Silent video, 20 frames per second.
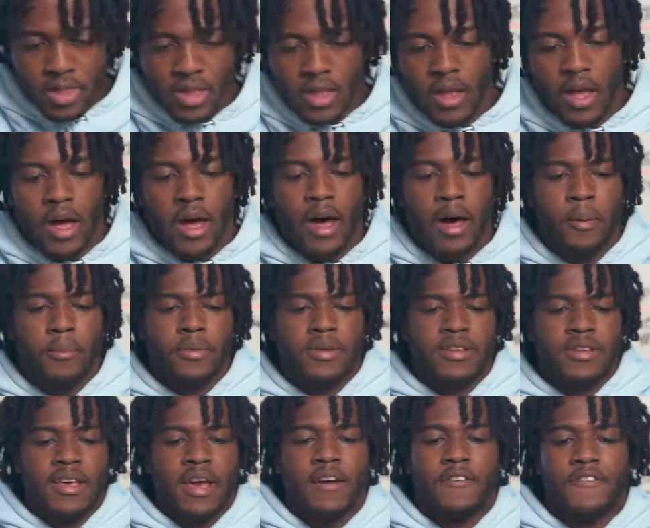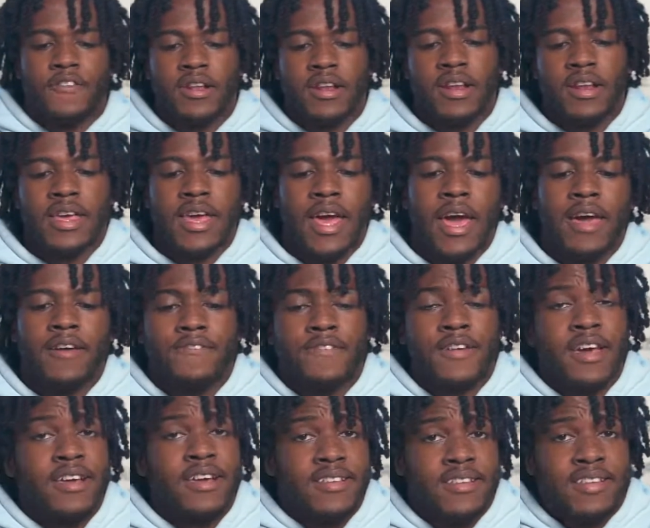But definitely a
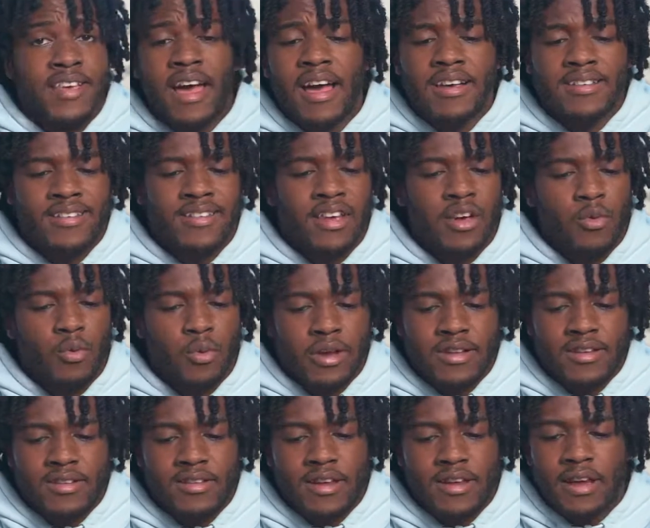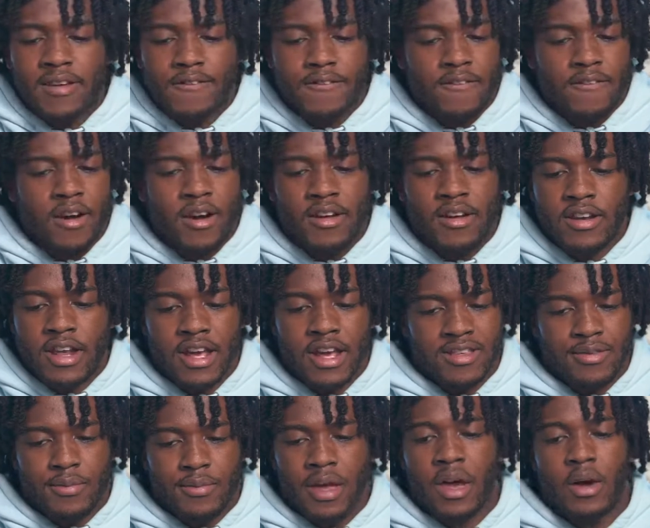fantastic win tonight for our Knicks,
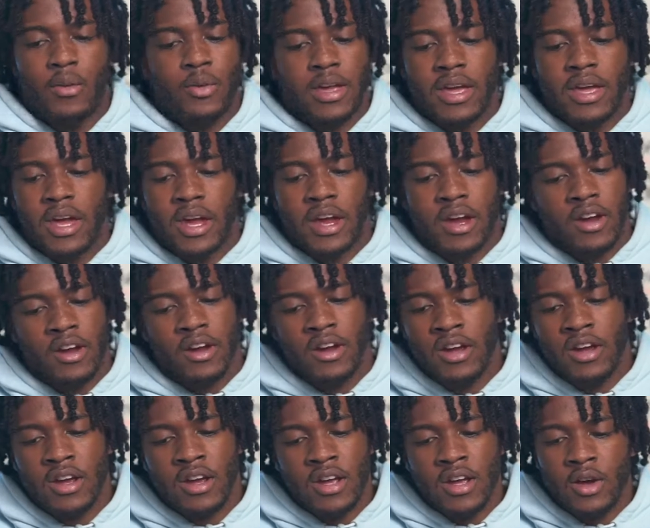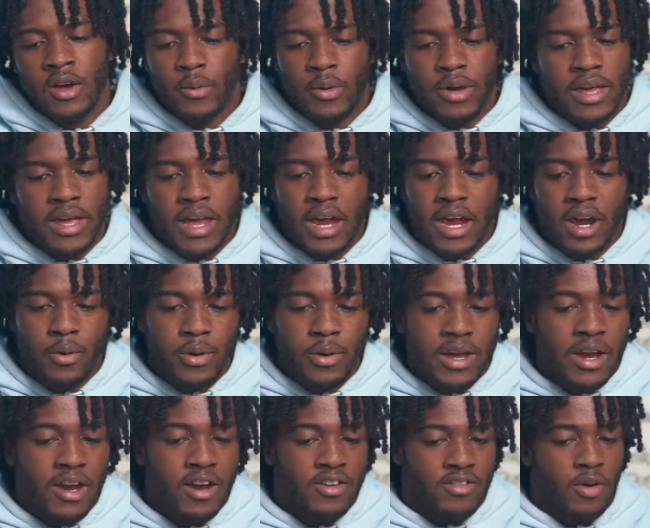man. We here.
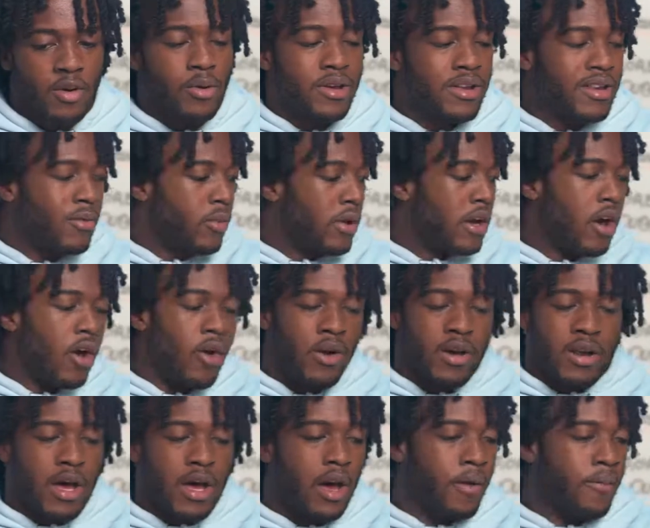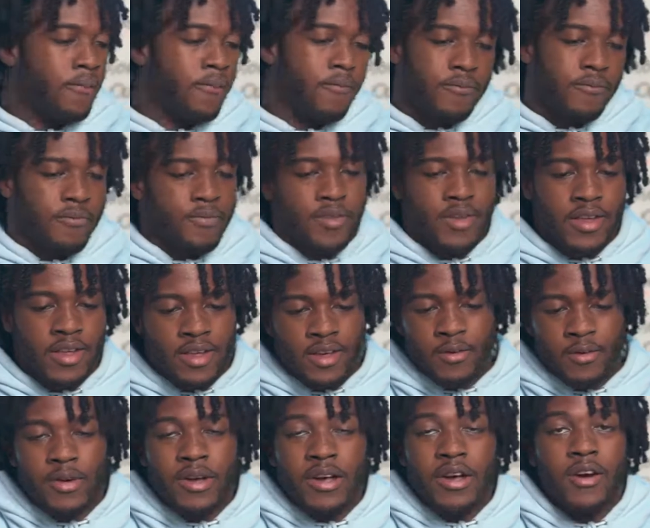So we going up.
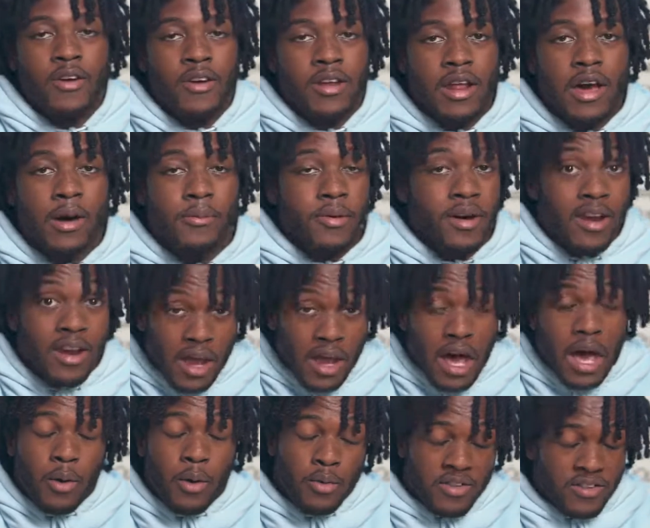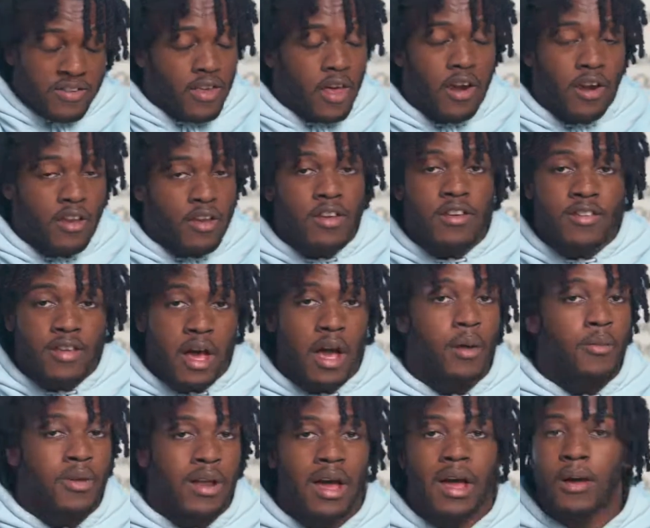We going up. A lot was said on the
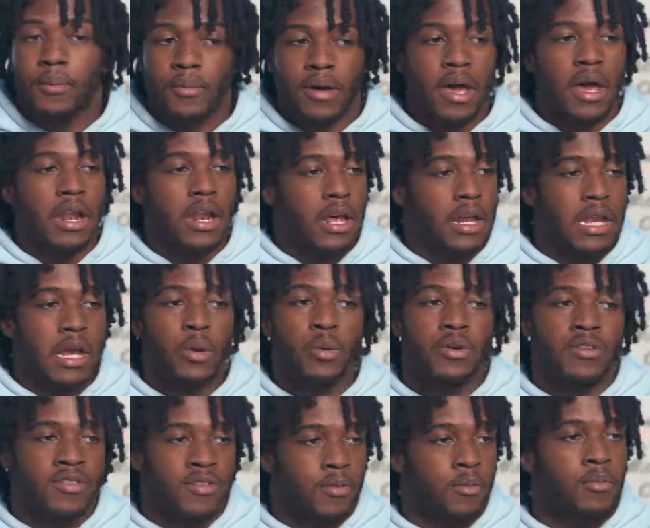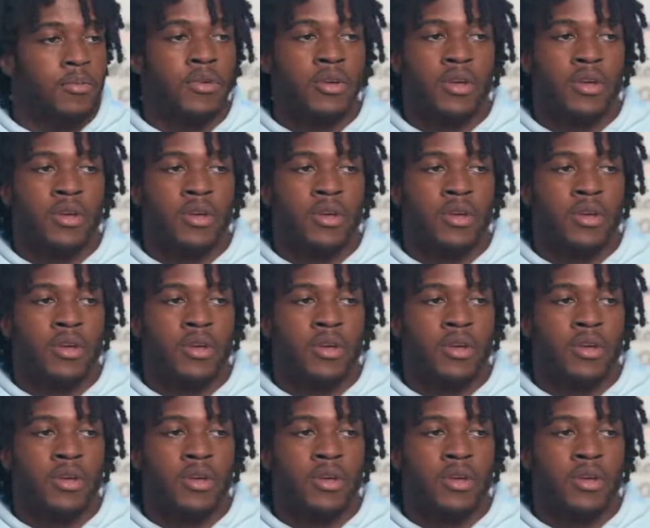timeline, man. Like there was some